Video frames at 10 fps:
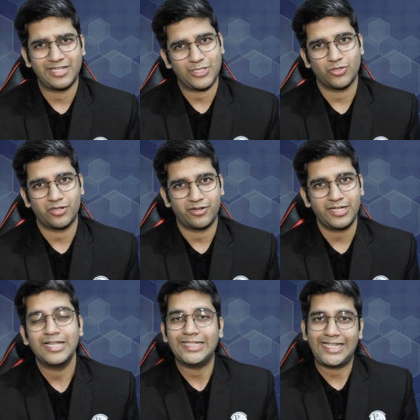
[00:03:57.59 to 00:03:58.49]
That's all right.
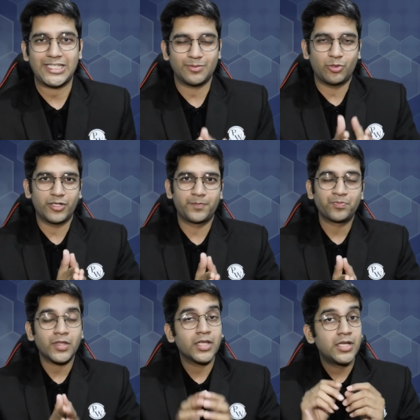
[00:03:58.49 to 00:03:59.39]
That's about it.
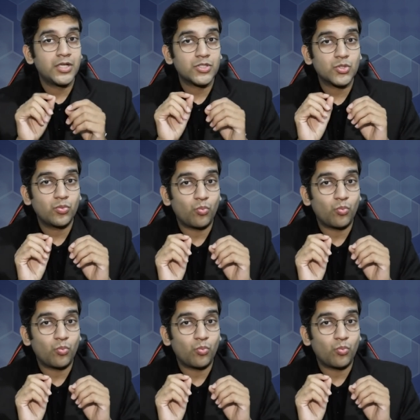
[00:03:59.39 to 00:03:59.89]
So